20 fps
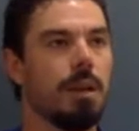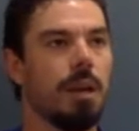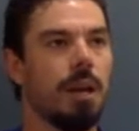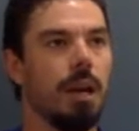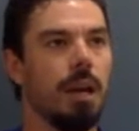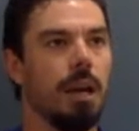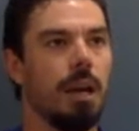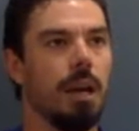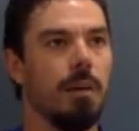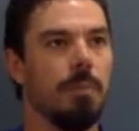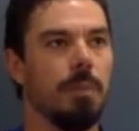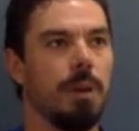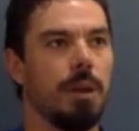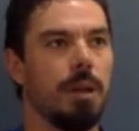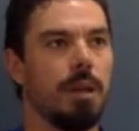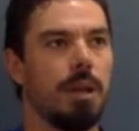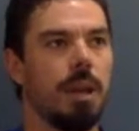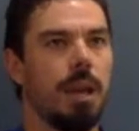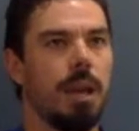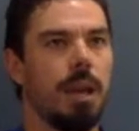
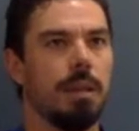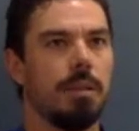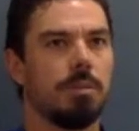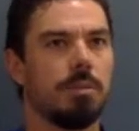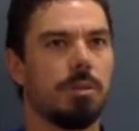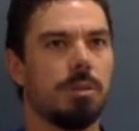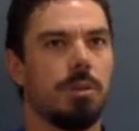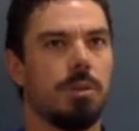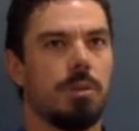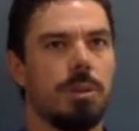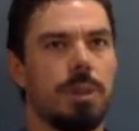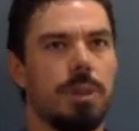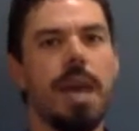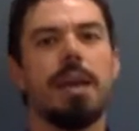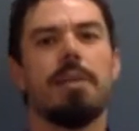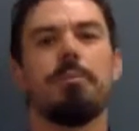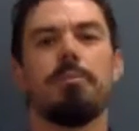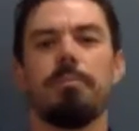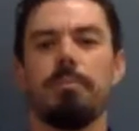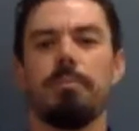And so
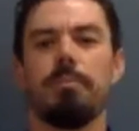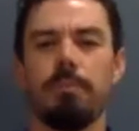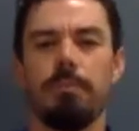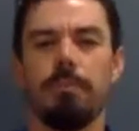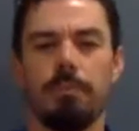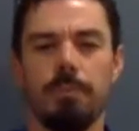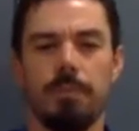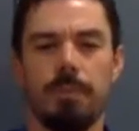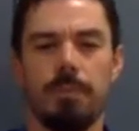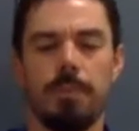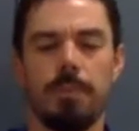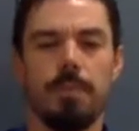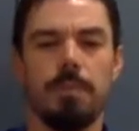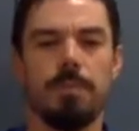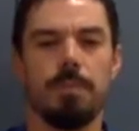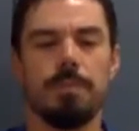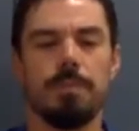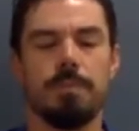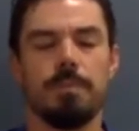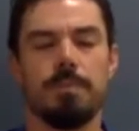that
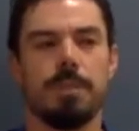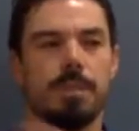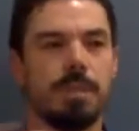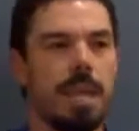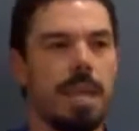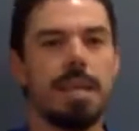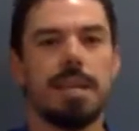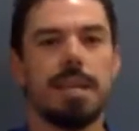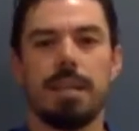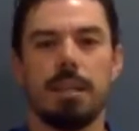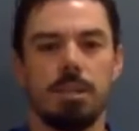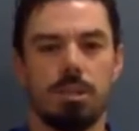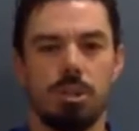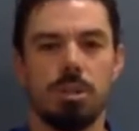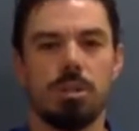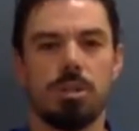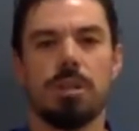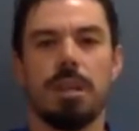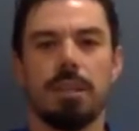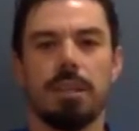saying it
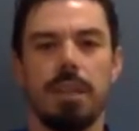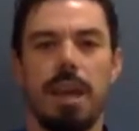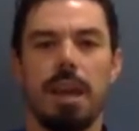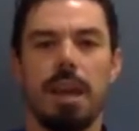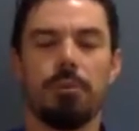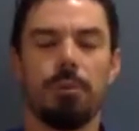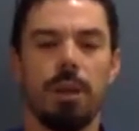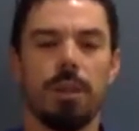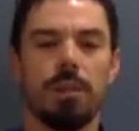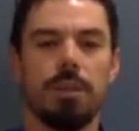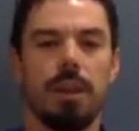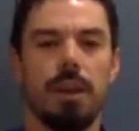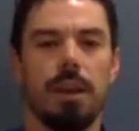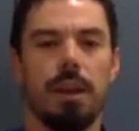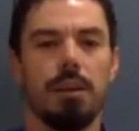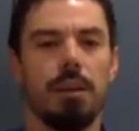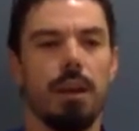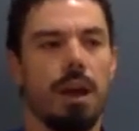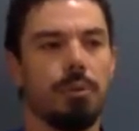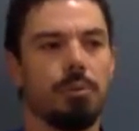just like that right
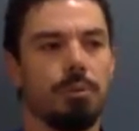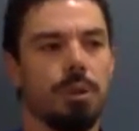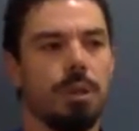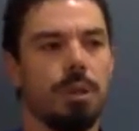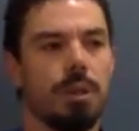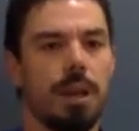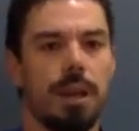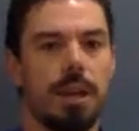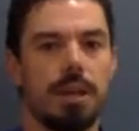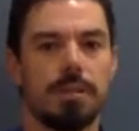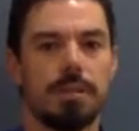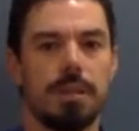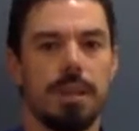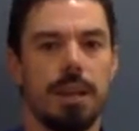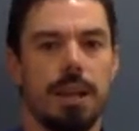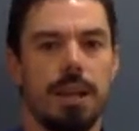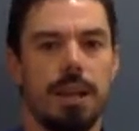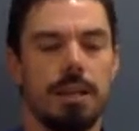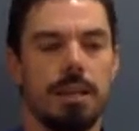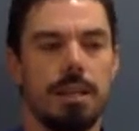there, I realized that
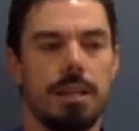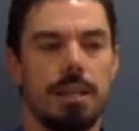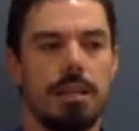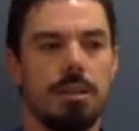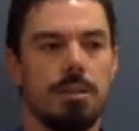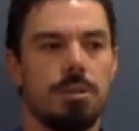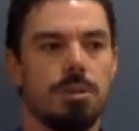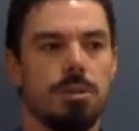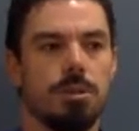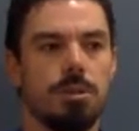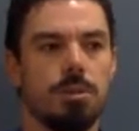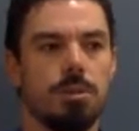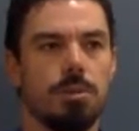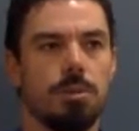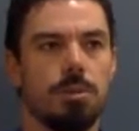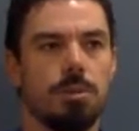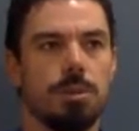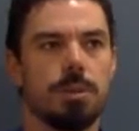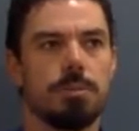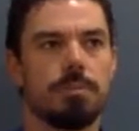I needed
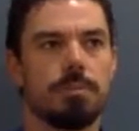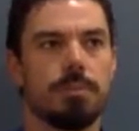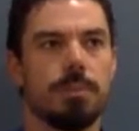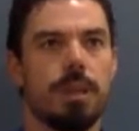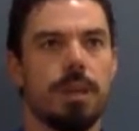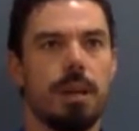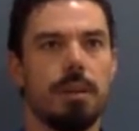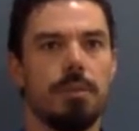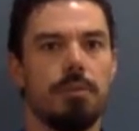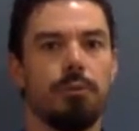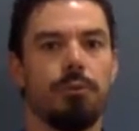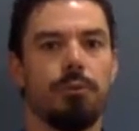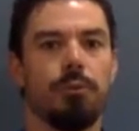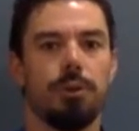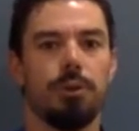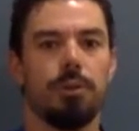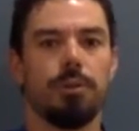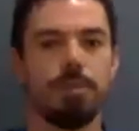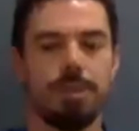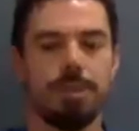to kind of
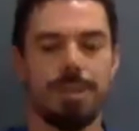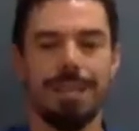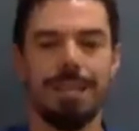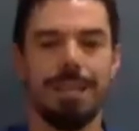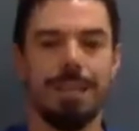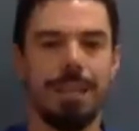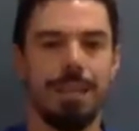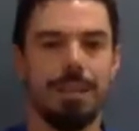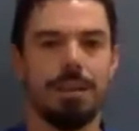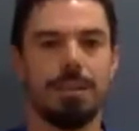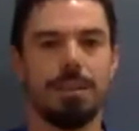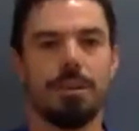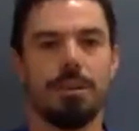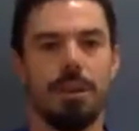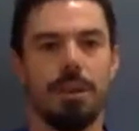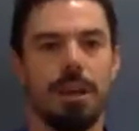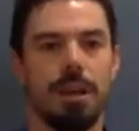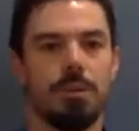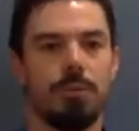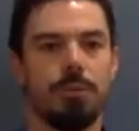further dig in and
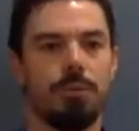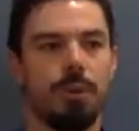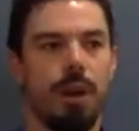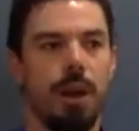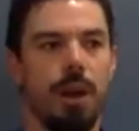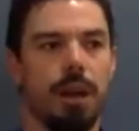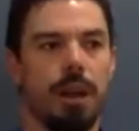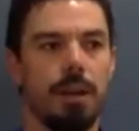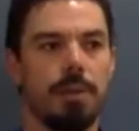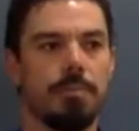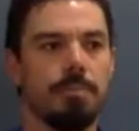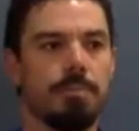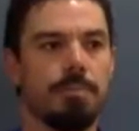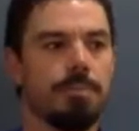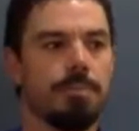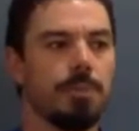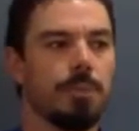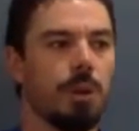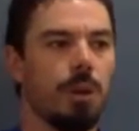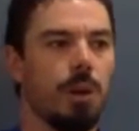clarify
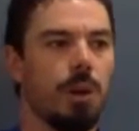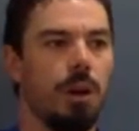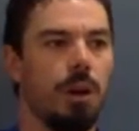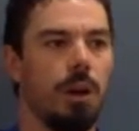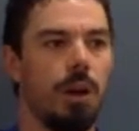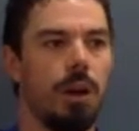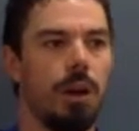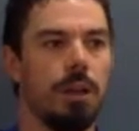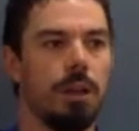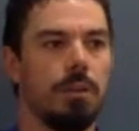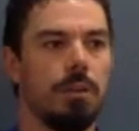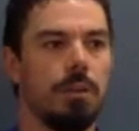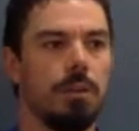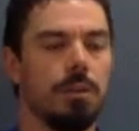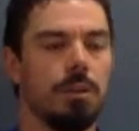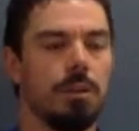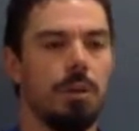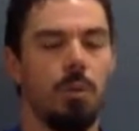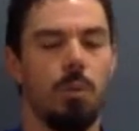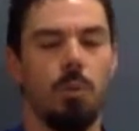on,
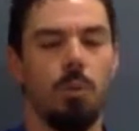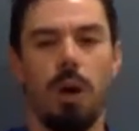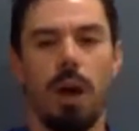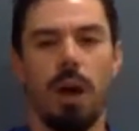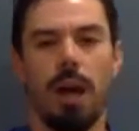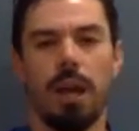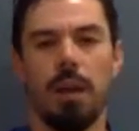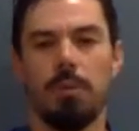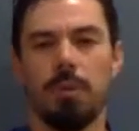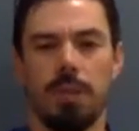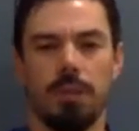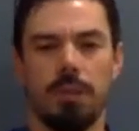why I would